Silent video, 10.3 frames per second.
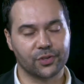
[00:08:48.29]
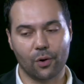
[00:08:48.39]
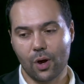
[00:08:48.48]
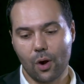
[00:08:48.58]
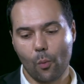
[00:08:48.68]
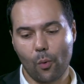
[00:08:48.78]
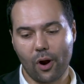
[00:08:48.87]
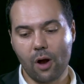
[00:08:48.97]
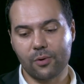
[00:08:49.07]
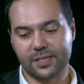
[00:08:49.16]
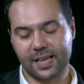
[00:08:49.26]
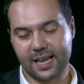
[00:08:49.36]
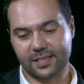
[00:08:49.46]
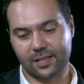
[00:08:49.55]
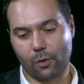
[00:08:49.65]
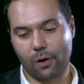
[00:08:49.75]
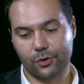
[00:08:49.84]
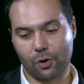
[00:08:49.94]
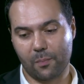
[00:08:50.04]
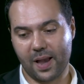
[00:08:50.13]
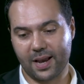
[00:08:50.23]
So what I would say is, to quote
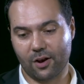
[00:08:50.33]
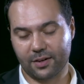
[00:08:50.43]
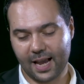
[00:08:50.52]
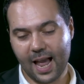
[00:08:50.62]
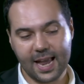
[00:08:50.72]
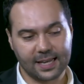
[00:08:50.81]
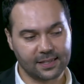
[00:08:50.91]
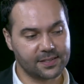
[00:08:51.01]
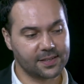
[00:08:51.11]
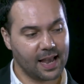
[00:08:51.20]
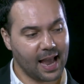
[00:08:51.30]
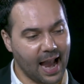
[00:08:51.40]
John Maynard Keynes,